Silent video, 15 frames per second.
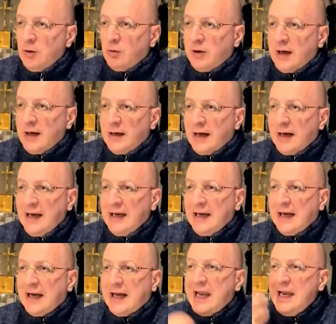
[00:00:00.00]
with Bergoglio,
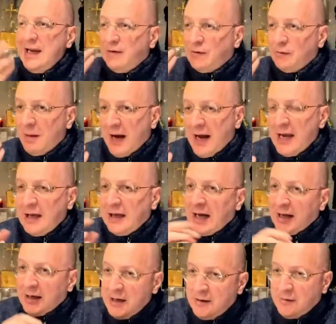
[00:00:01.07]
not wanting to
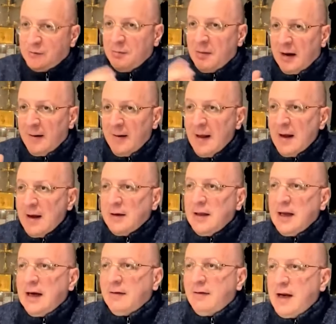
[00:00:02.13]
recognize in
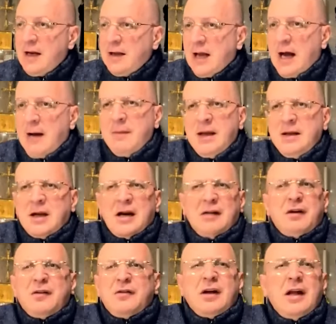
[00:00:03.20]
Dominutella the chrism
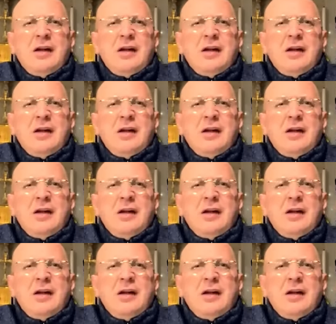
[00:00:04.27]
and